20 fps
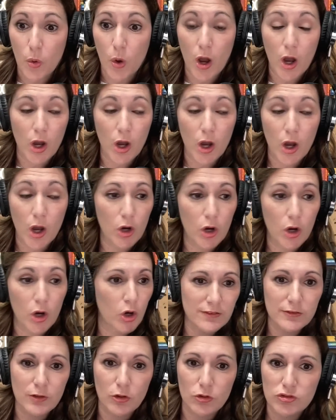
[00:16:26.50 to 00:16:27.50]

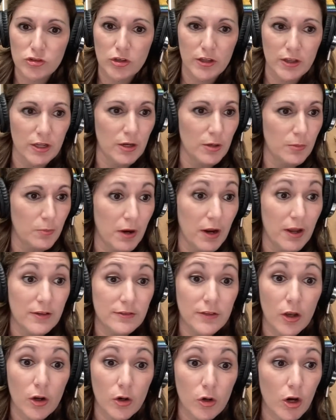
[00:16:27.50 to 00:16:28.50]
across social
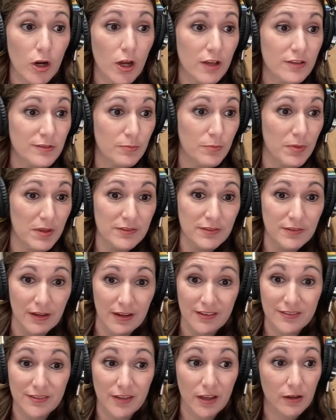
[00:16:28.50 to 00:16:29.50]
enterprise, across
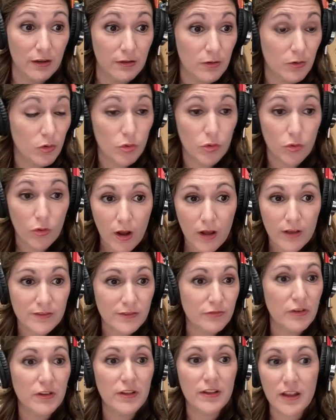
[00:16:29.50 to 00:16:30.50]
business, across
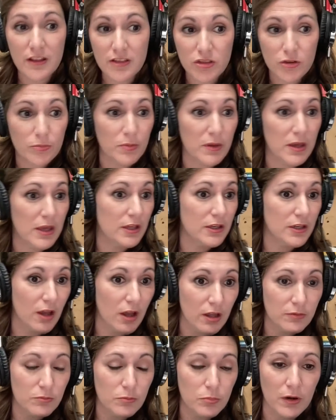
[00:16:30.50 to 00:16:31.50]
philanthropy and
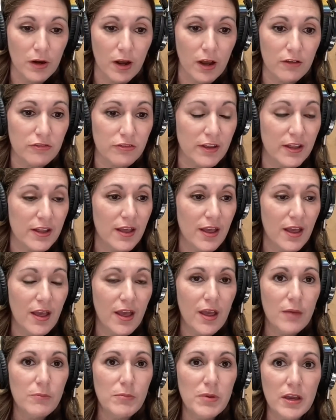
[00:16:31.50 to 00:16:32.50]
nonprofit?
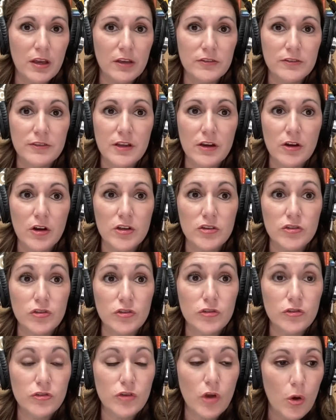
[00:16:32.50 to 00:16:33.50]
Because there is
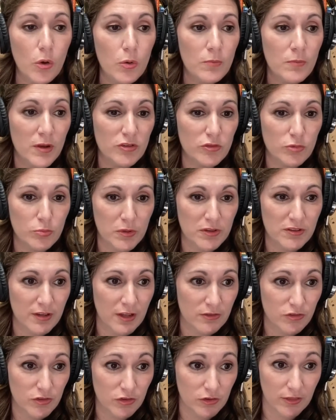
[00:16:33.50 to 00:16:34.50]
so much
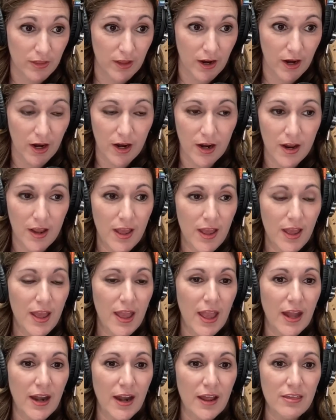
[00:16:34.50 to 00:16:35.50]
potential there.
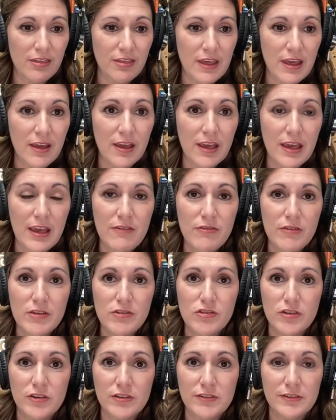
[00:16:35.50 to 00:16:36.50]
And I think even
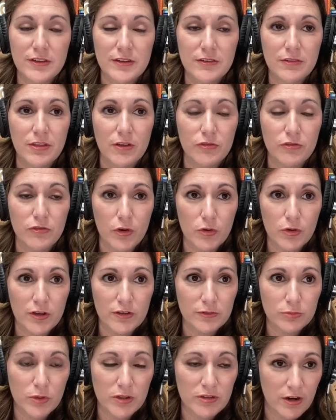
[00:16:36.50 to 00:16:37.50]
just the
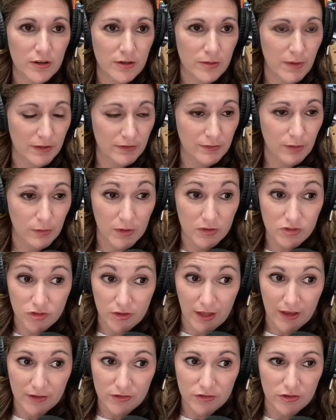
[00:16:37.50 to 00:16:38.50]
focus we talked about so much
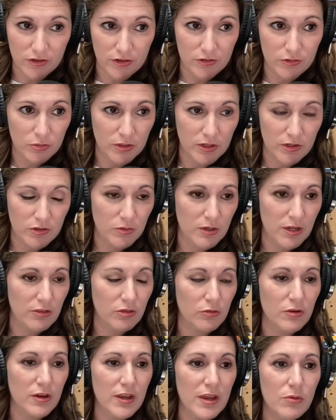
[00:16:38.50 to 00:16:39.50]
last year in
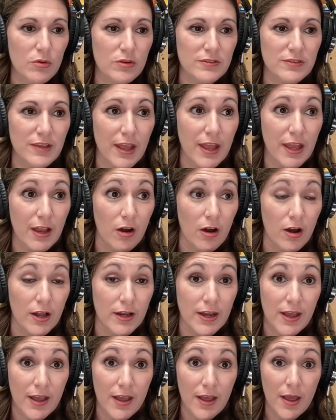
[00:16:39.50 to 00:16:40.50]
2023 was on